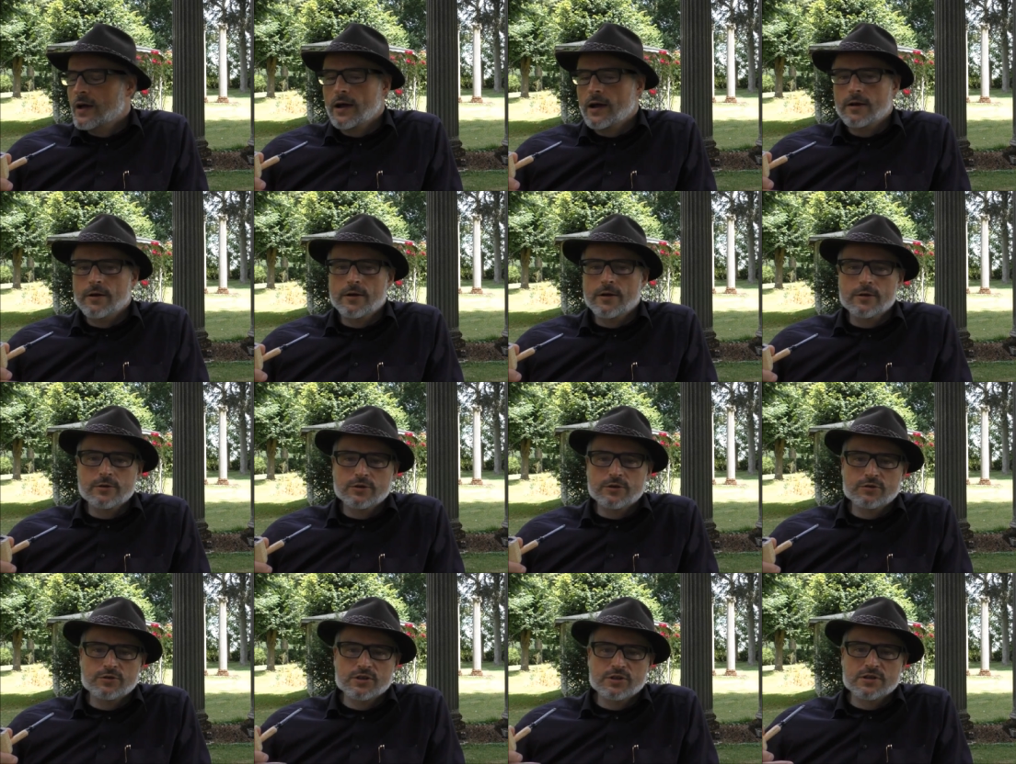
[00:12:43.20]
I don't know,
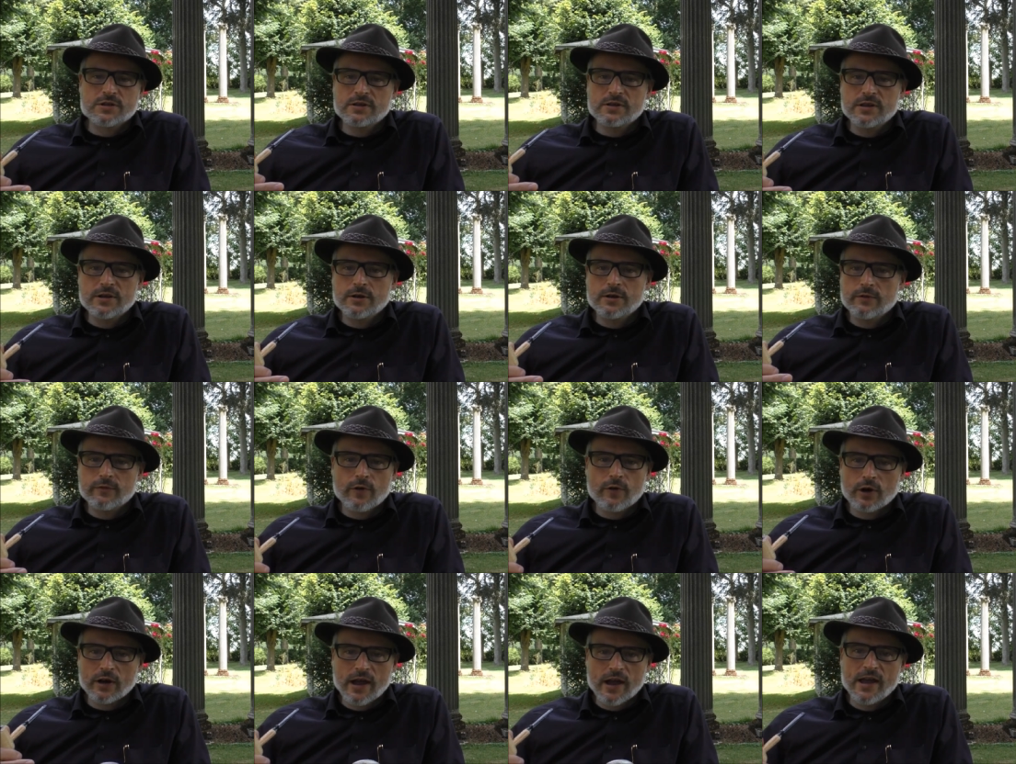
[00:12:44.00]
you're just eager
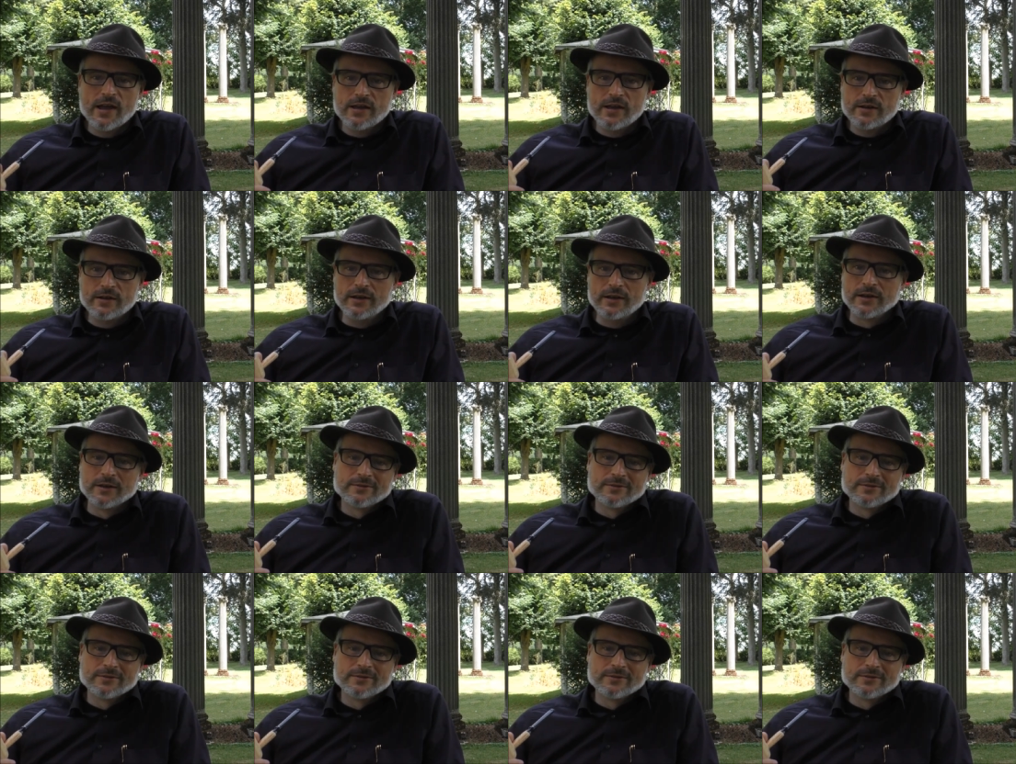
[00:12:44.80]
for cake.